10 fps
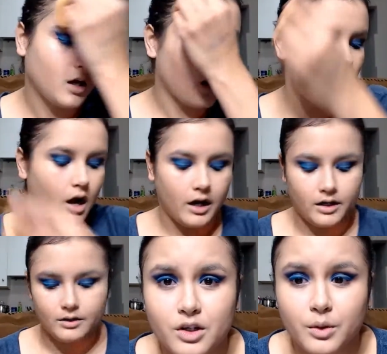God.
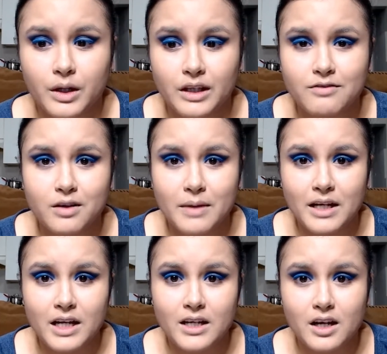I'm gonna quickly fill
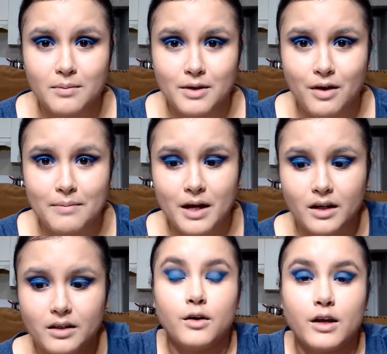mine in and I'll be right
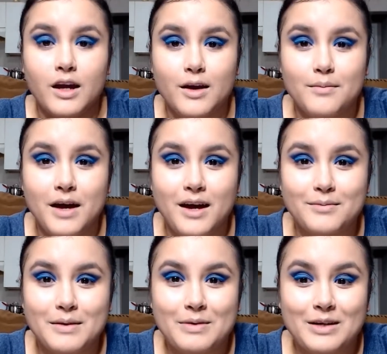back. Okay, I'm
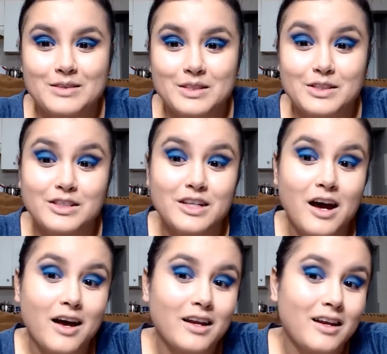back. My brows are
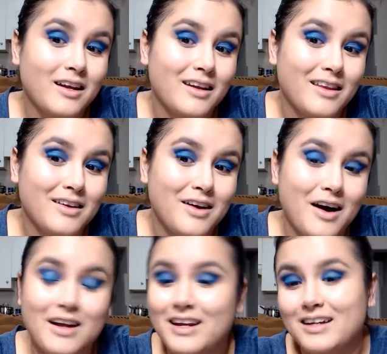done. They're
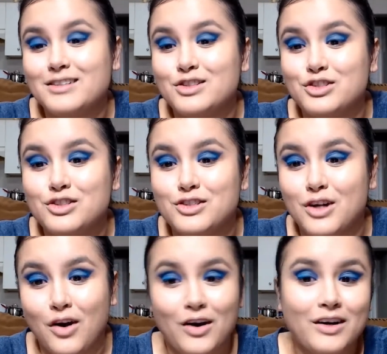not as
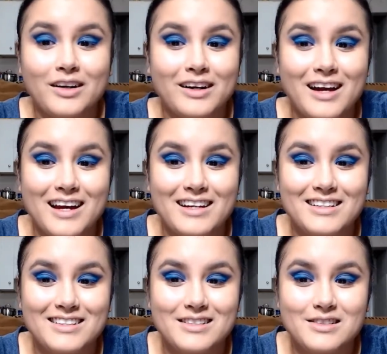dark
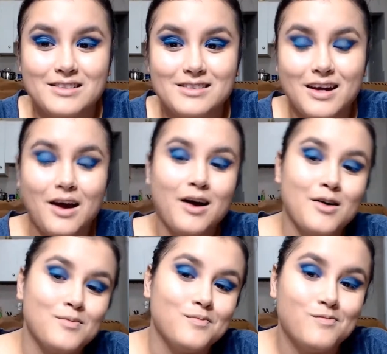as
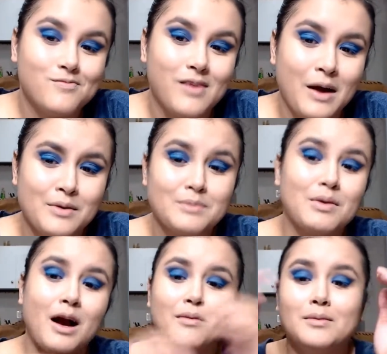I would
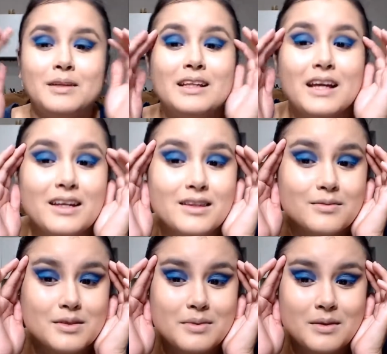probably like
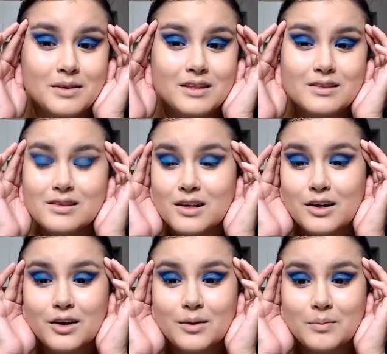them to be with this look.